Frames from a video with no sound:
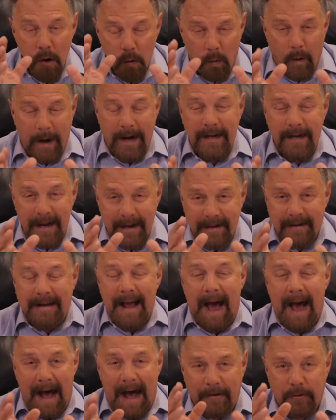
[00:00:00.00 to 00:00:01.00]
We need
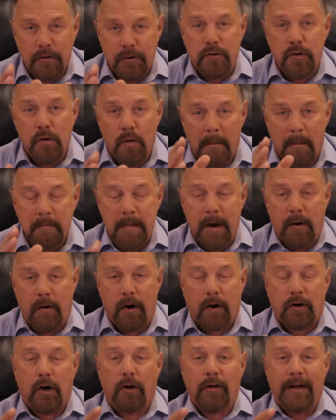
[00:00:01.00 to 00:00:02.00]
God to do a
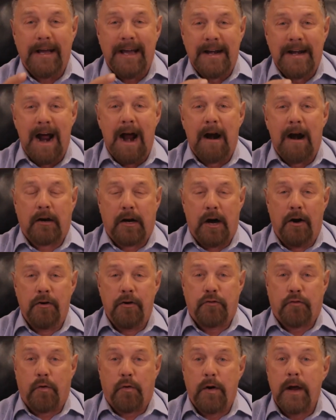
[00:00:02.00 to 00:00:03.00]
miracle in our
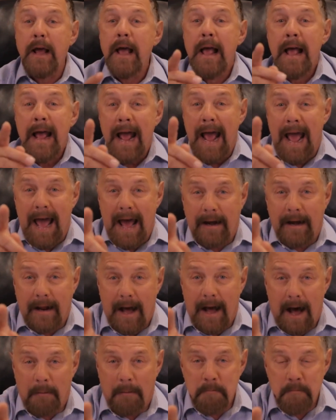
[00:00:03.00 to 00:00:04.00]
country and
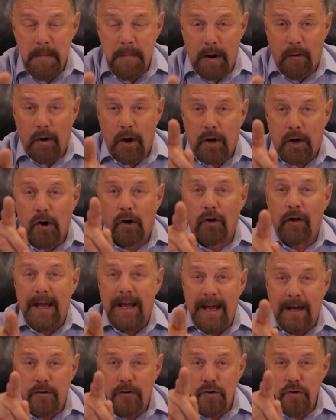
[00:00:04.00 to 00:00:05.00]
a miracle
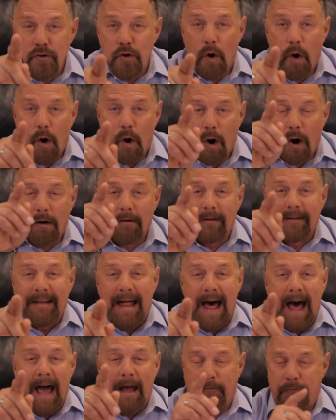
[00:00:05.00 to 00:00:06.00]
in your
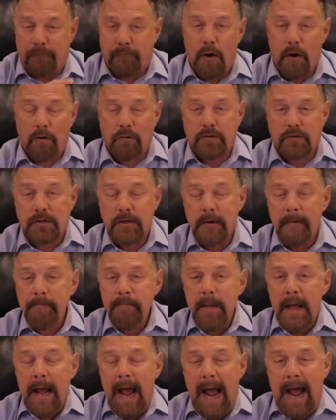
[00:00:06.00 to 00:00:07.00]
life, folks.
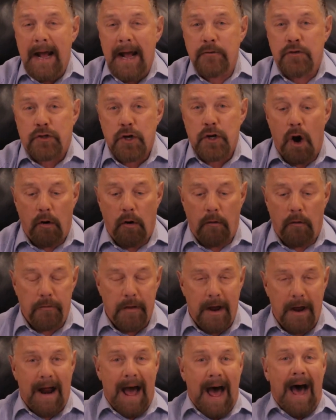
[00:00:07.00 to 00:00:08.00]
And so
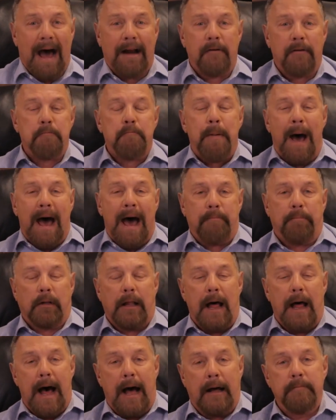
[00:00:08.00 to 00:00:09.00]
they're out of
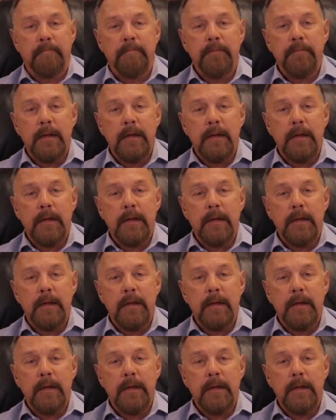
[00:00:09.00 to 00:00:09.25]
Babylon.